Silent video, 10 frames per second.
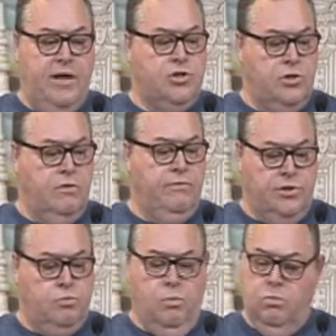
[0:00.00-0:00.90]

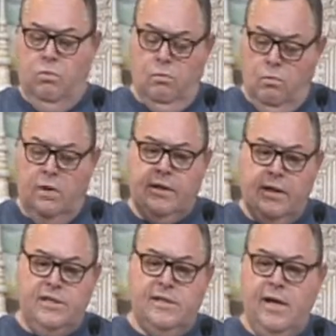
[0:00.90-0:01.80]
service. What did
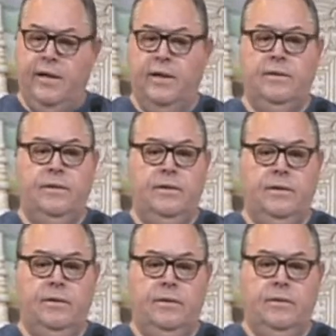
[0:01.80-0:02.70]
he say?
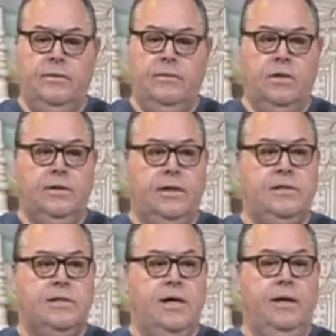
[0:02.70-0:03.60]
What did he
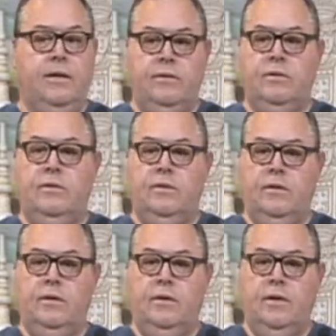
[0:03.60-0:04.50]
say?
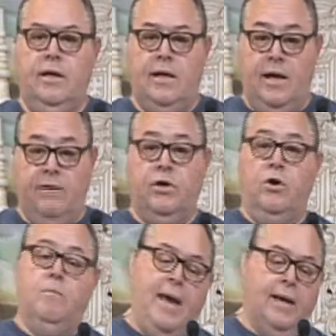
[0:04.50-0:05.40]
And I have to go
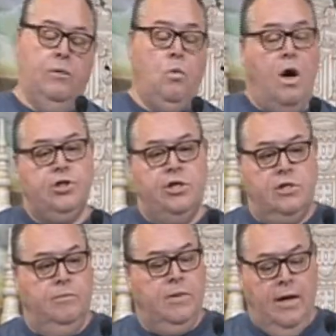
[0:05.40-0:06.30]
back and watch it
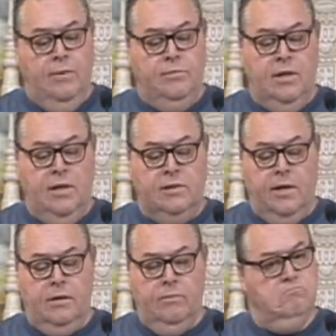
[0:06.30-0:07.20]
sometimes. And I was
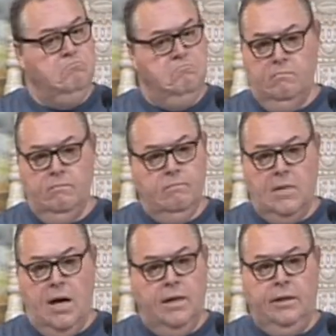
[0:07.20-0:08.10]
like,
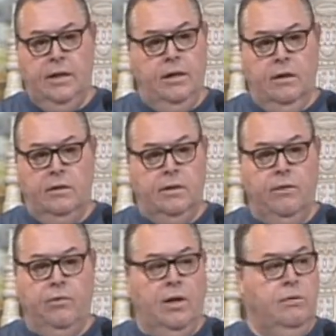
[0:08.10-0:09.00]
I didn't get none of that
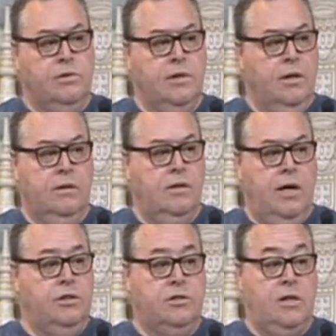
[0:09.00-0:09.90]
while I was there. I
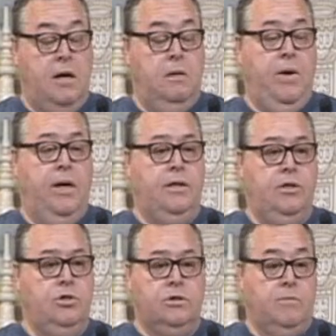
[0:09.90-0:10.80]
didn't pay
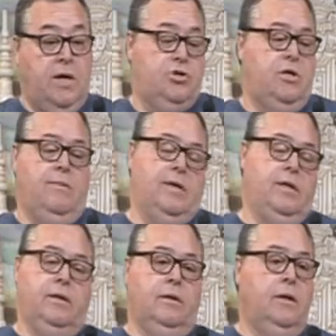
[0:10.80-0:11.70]
attention, to my shame. I
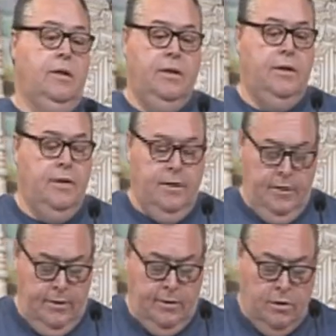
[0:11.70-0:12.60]
didn't,
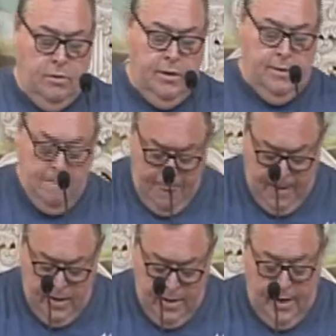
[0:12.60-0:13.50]
you know. And
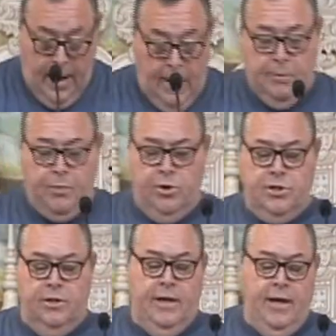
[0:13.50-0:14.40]
I'm a
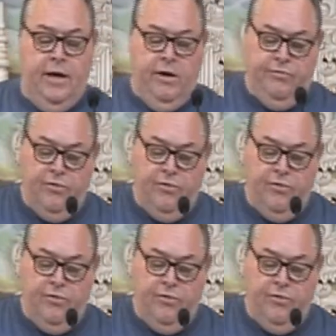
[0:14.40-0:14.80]
person that have